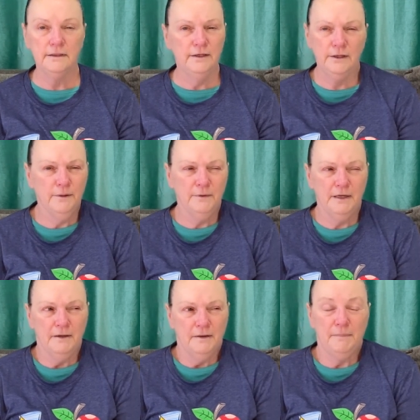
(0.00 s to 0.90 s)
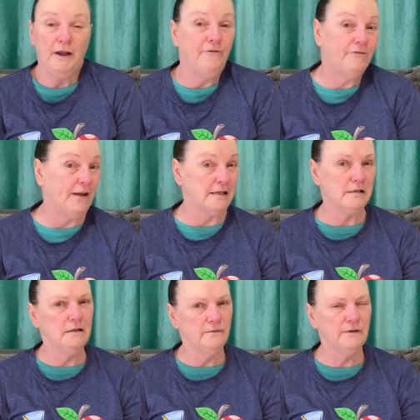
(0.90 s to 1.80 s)
You don't want to be
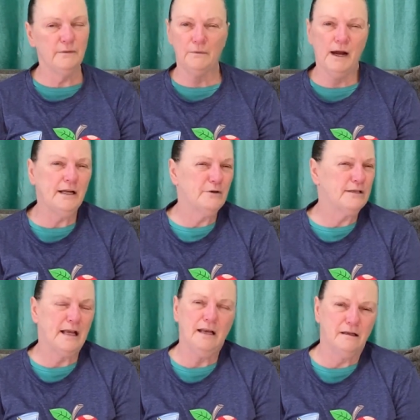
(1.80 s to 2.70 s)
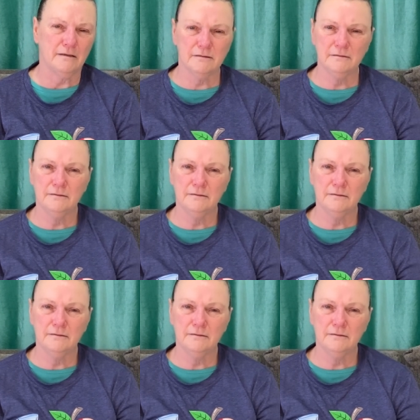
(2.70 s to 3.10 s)
offensive, then why do you say it?